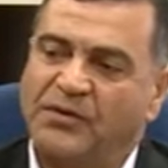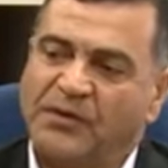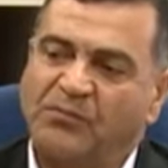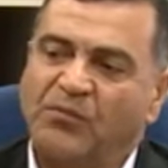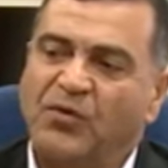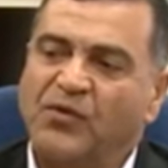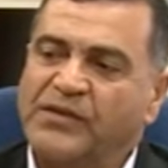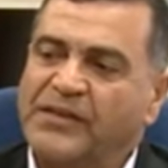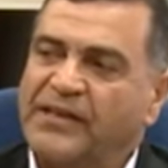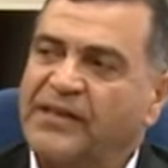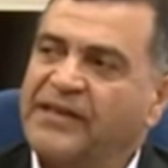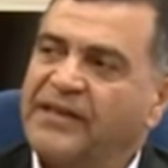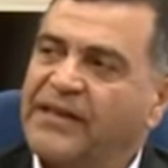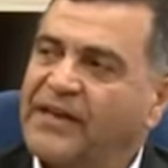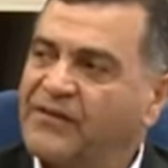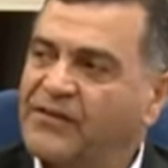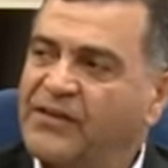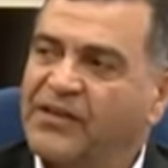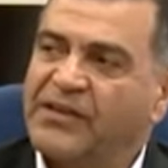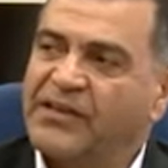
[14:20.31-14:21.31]
In most
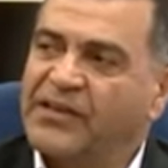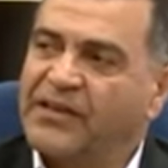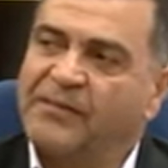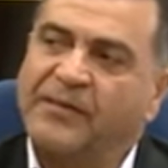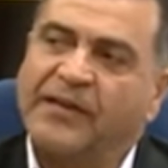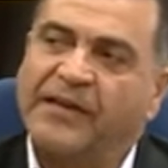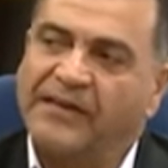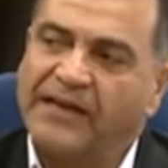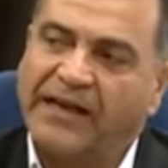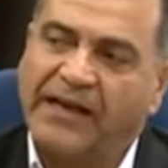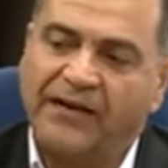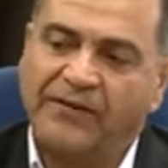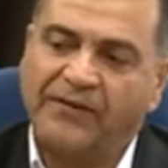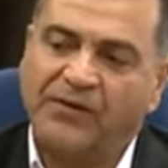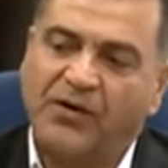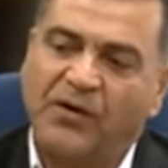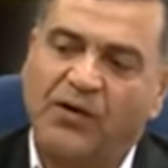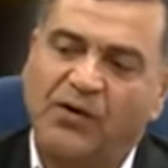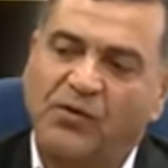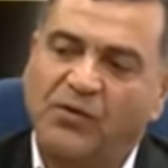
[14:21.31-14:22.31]
aircraft, they are kept at the aft
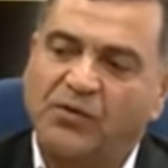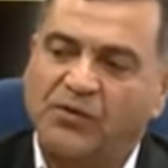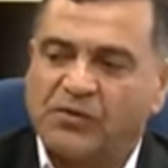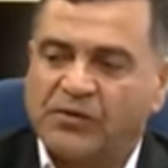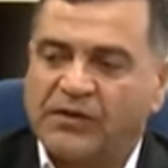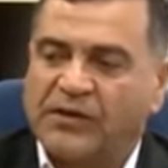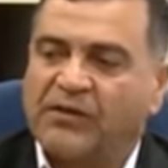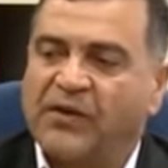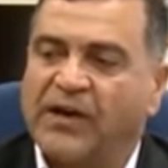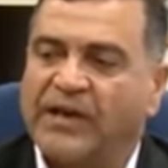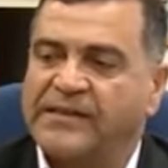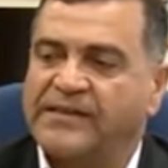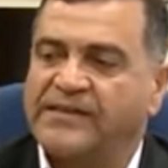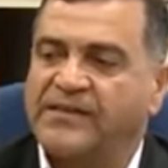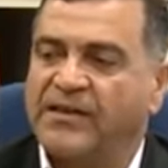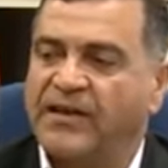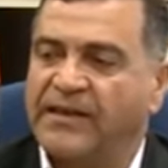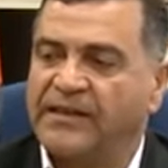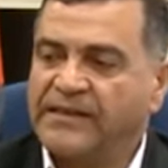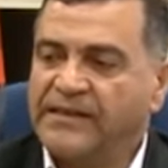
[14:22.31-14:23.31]
cargo to the right
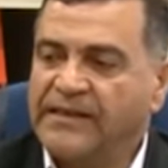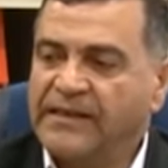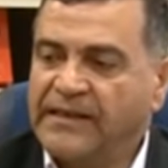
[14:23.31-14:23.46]
side,